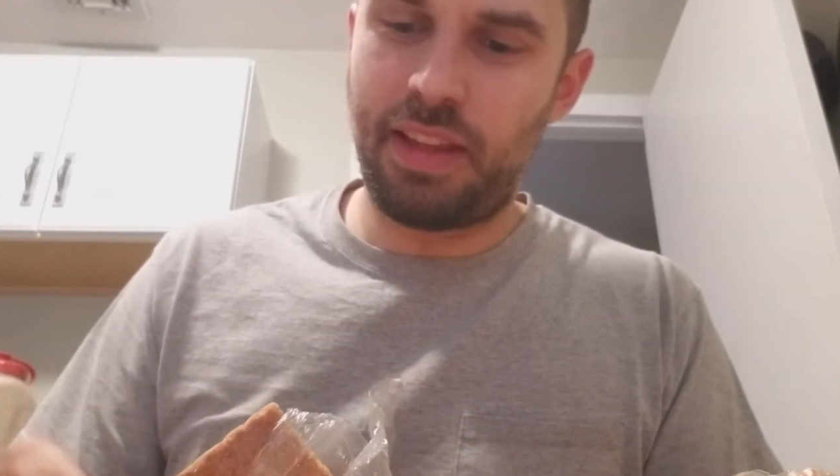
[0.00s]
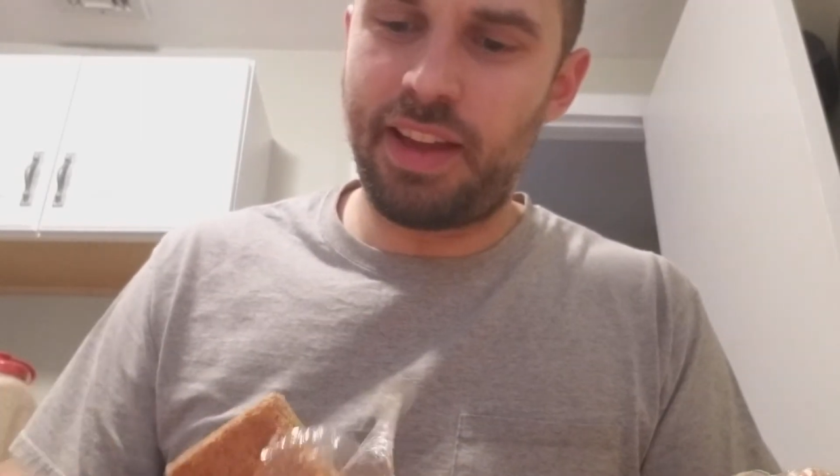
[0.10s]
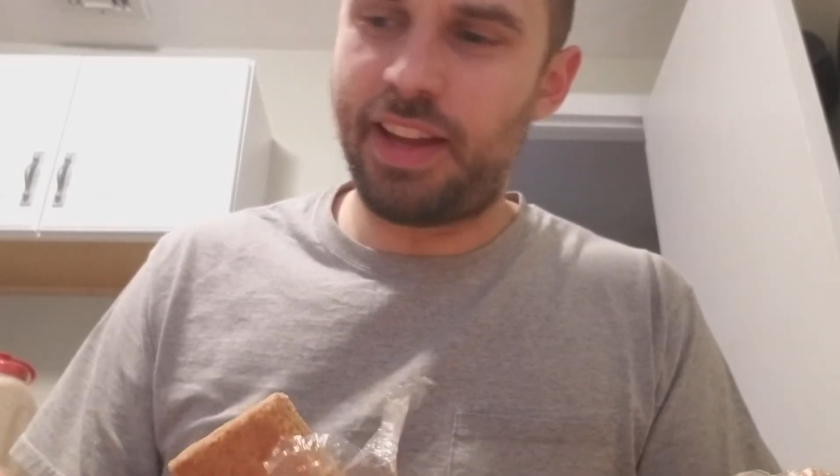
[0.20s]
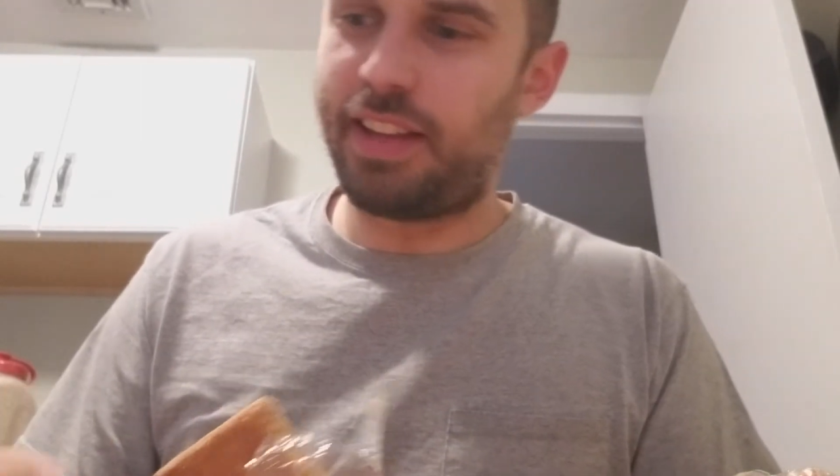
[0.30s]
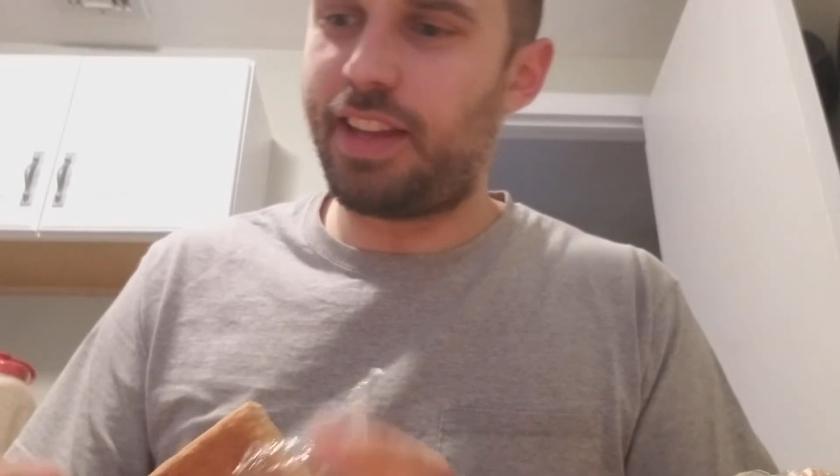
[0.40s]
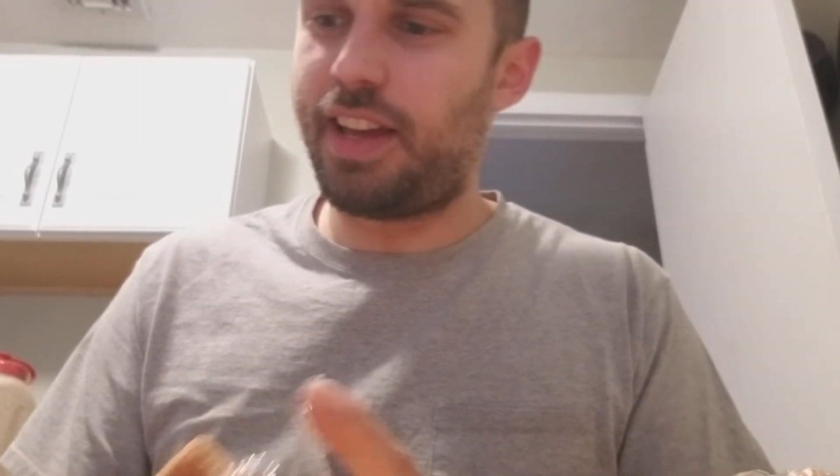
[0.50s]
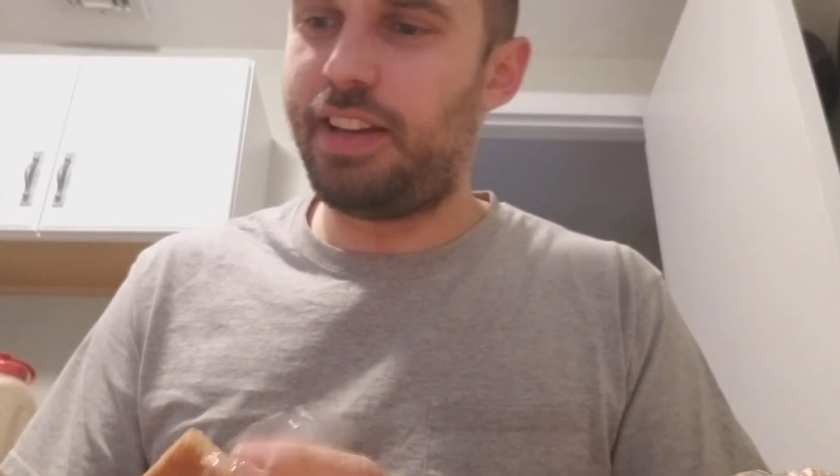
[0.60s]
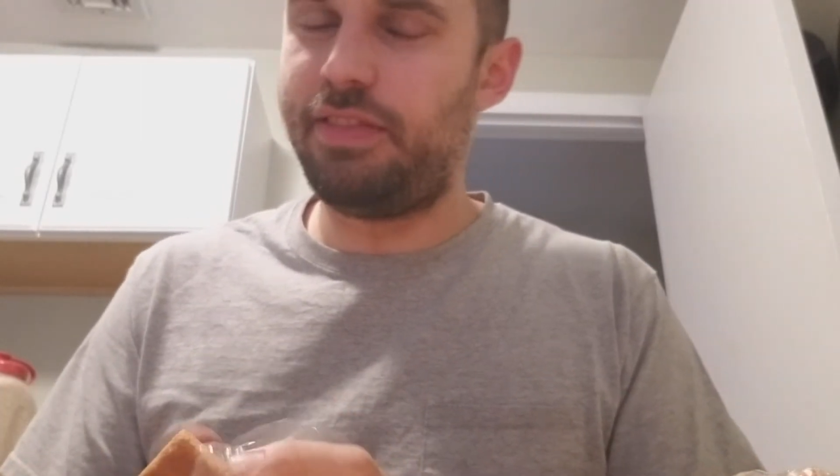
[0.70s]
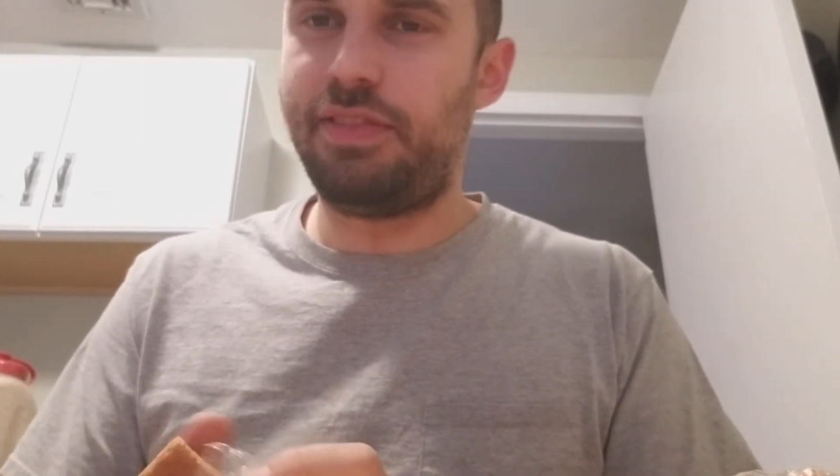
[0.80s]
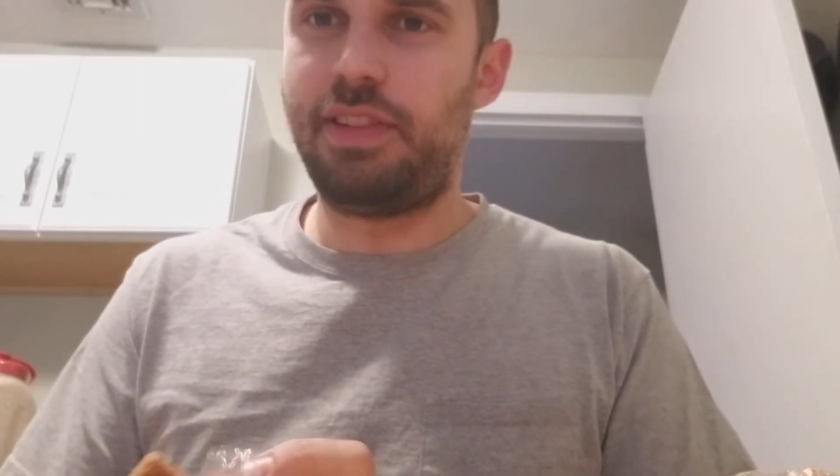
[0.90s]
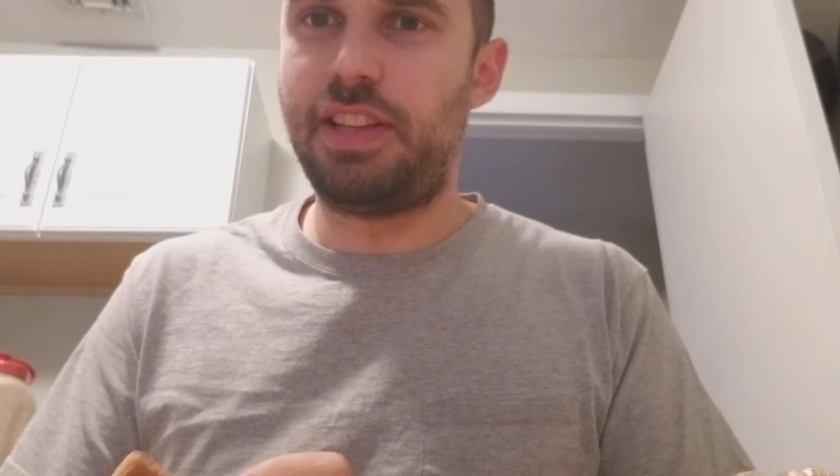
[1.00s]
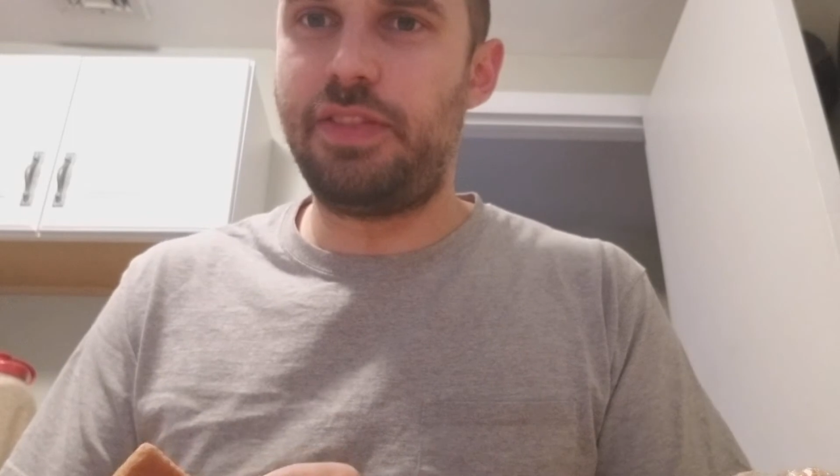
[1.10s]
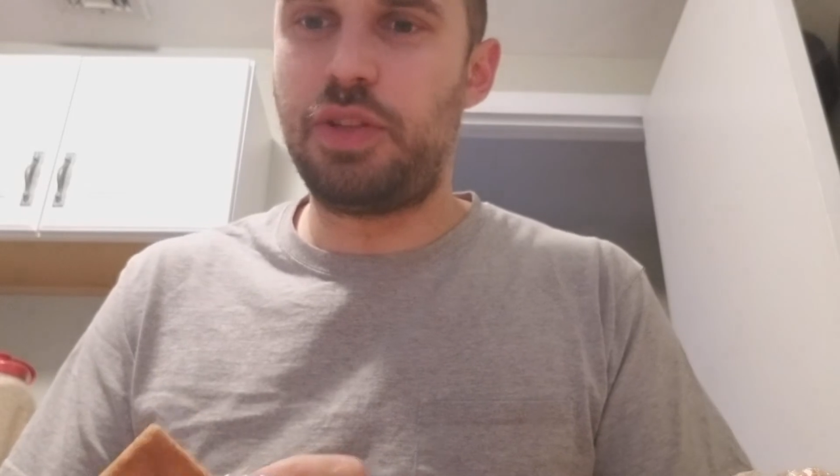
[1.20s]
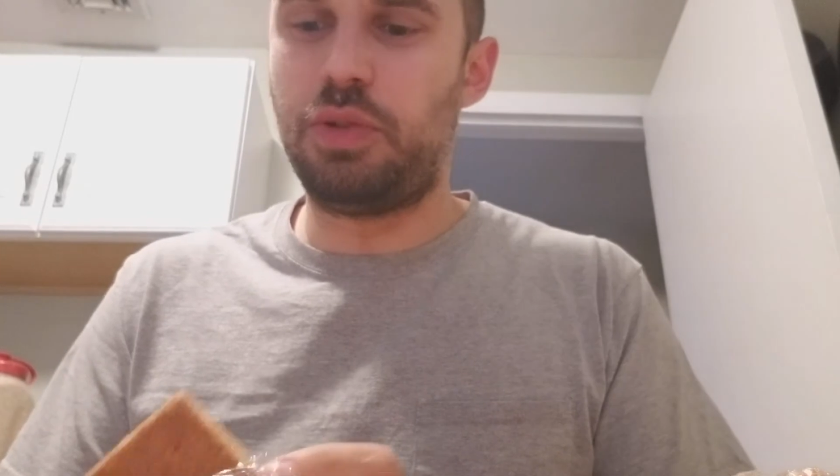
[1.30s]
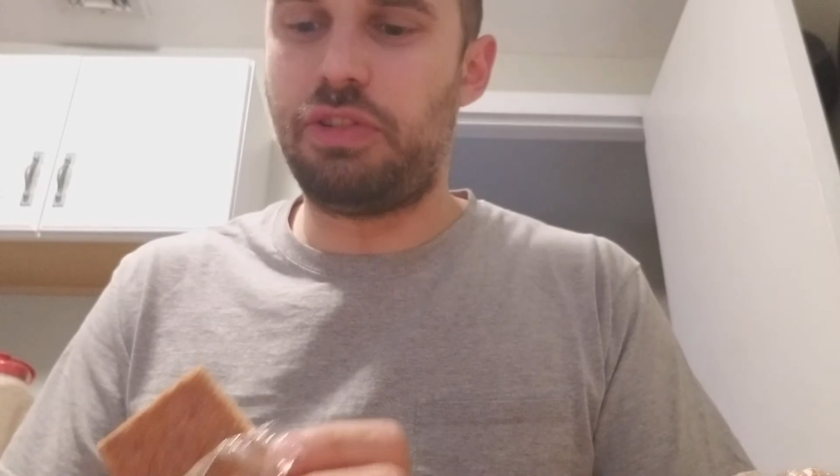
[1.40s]
I get to have
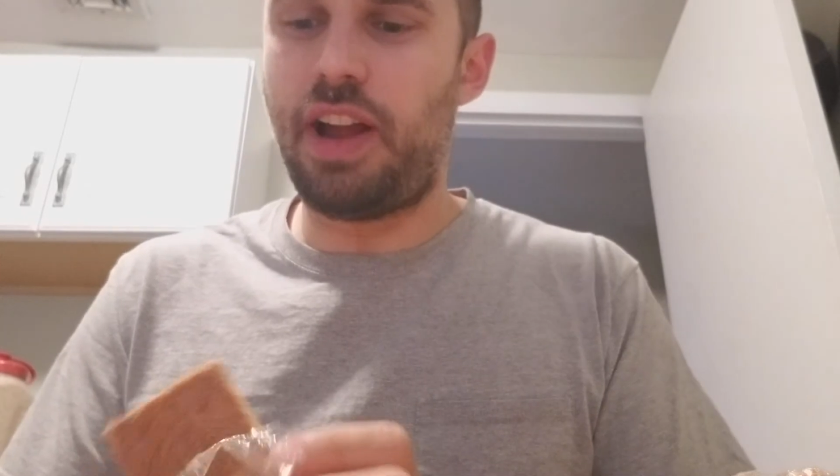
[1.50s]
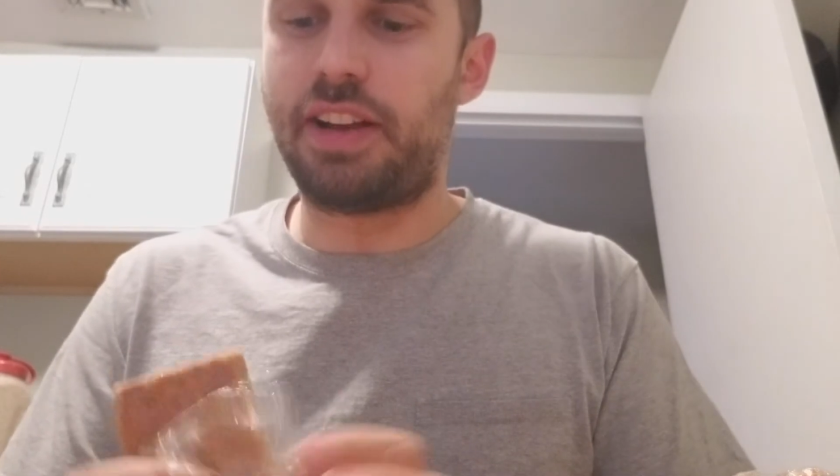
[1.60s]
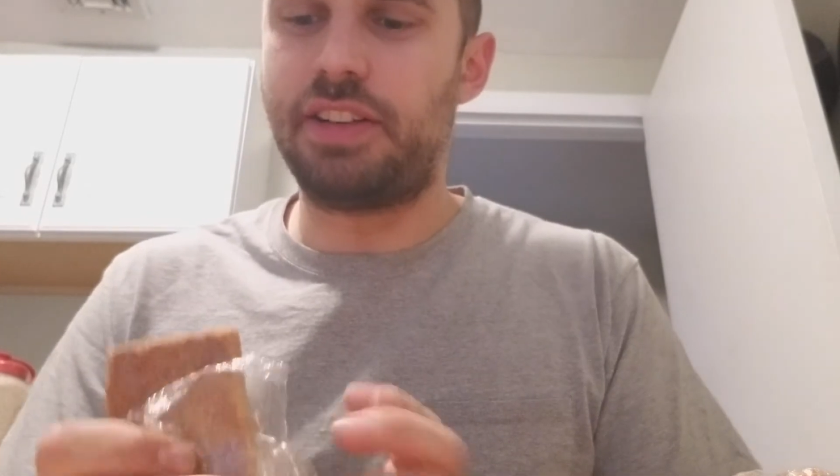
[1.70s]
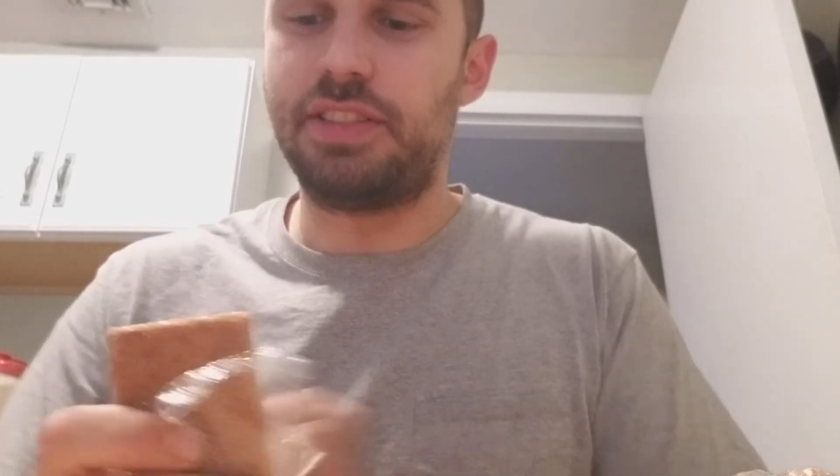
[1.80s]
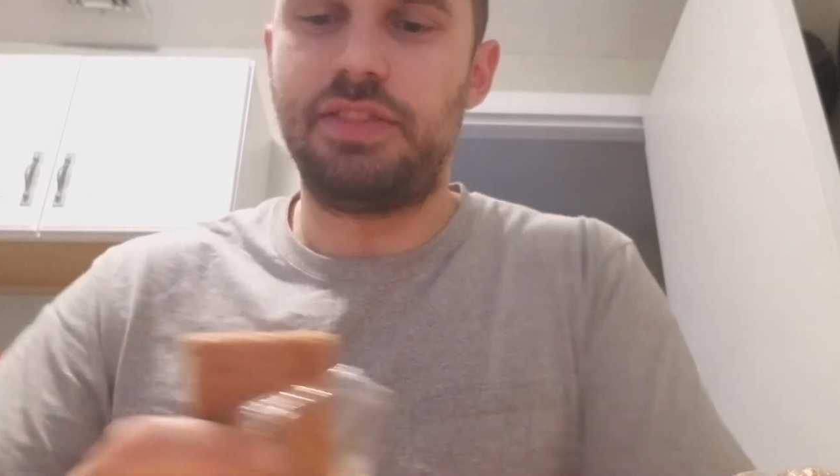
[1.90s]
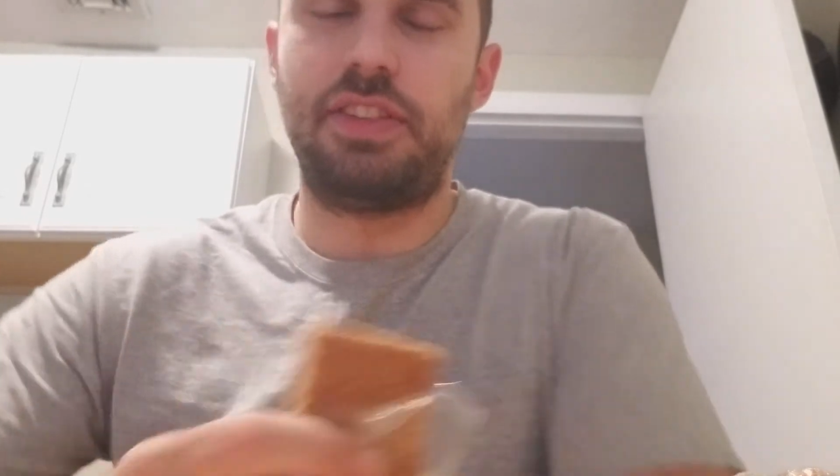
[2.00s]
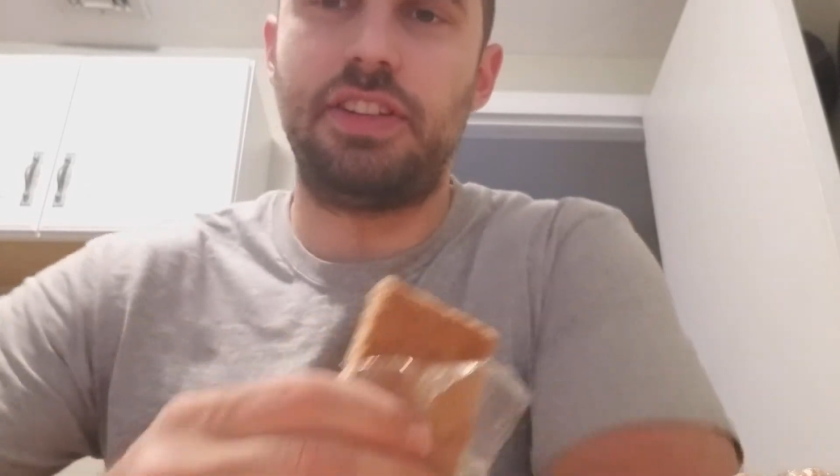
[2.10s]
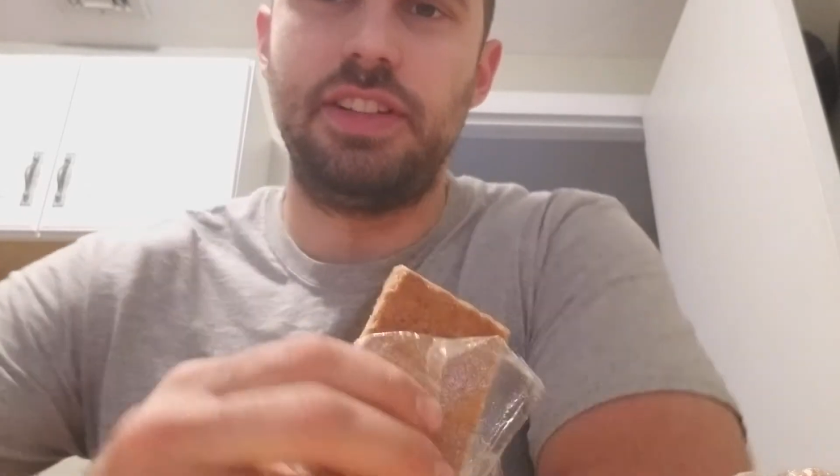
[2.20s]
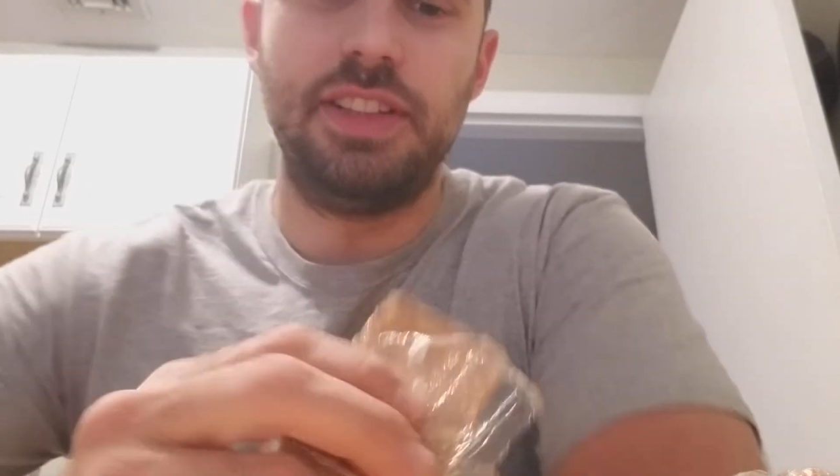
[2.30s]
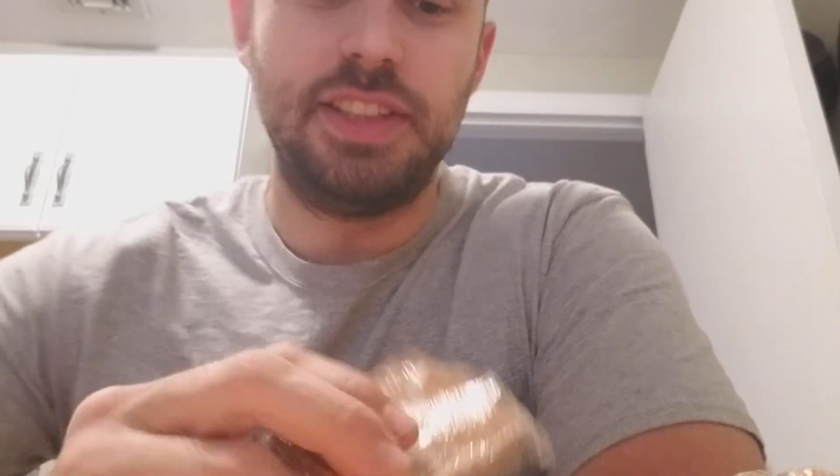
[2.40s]
individual crackers for